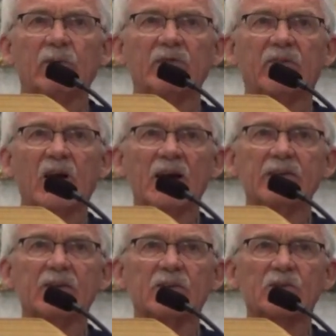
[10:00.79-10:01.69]
we find
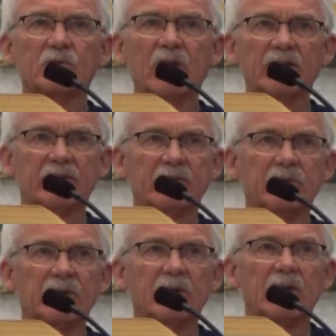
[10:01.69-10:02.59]
the strength
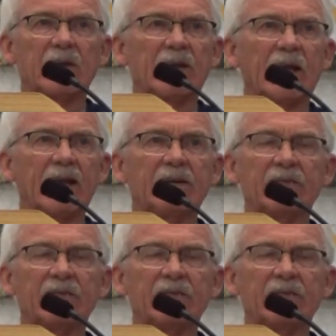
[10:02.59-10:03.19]
And